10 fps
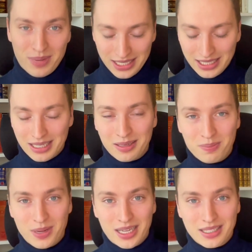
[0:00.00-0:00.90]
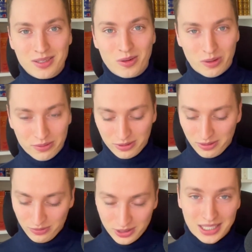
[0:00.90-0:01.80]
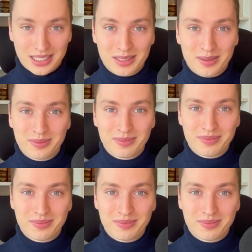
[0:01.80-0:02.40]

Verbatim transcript: basic parts of physics.